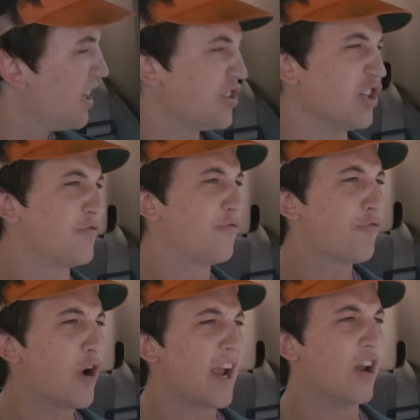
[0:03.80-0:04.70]
This is
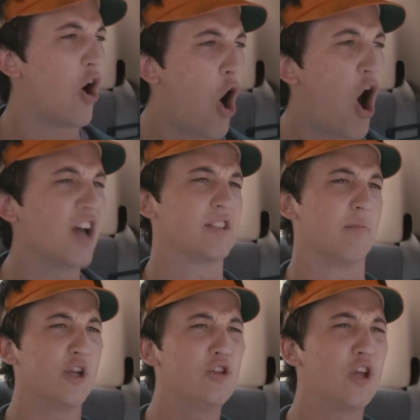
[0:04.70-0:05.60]
friggin'
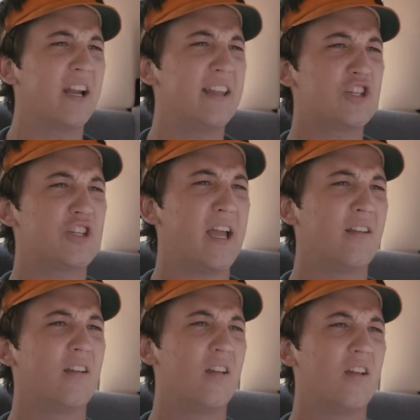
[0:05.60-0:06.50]
awesome. Are you looking at this
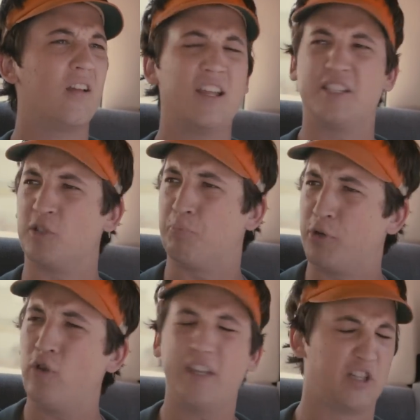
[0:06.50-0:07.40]
shit? This is,
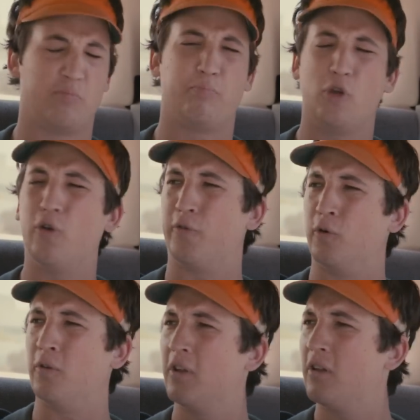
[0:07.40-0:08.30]
be this is beautiful.